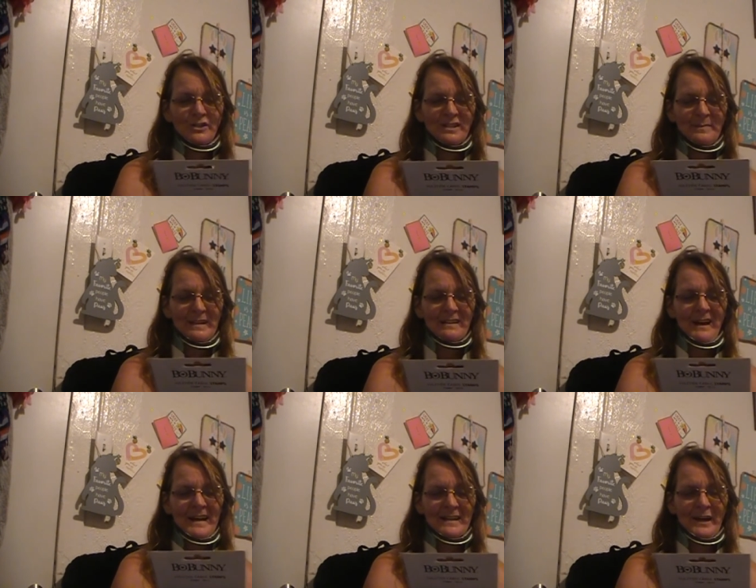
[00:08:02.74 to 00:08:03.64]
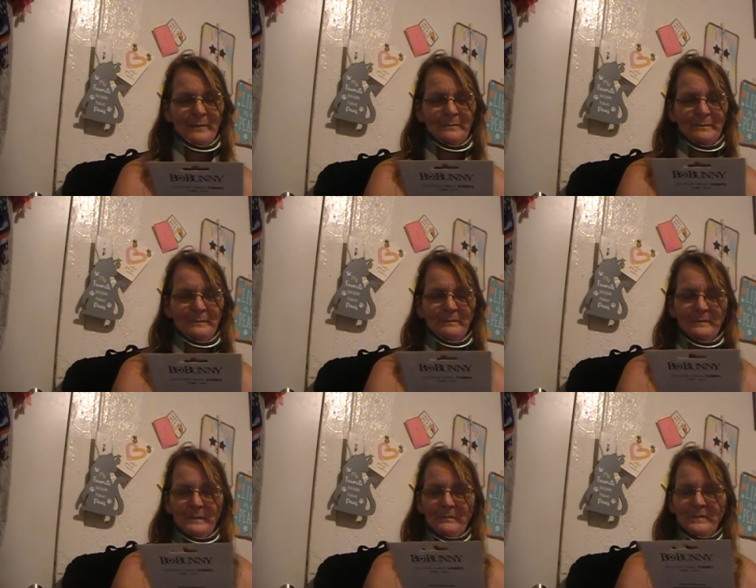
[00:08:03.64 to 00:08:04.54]
to be like,
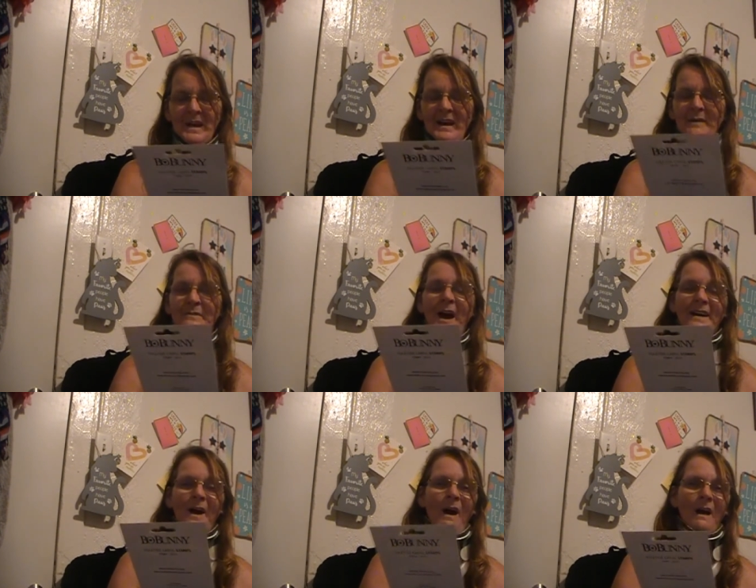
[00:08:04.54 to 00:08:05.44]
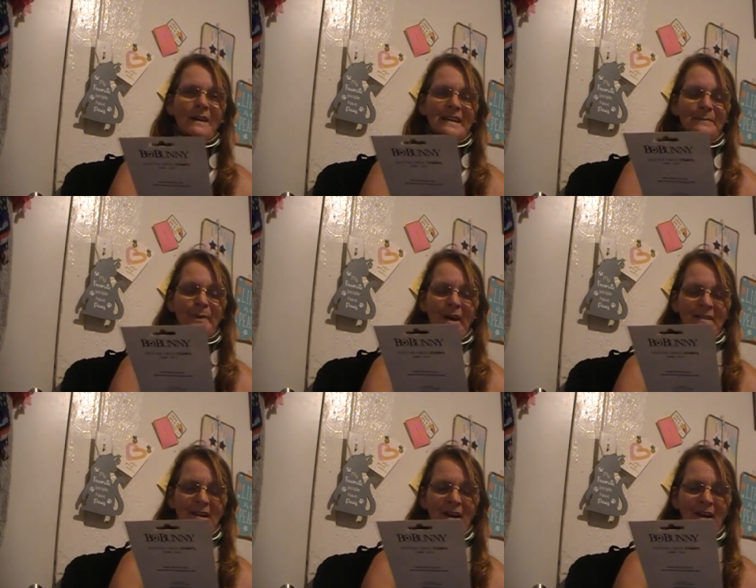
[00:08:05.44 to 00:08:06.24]
not holly, but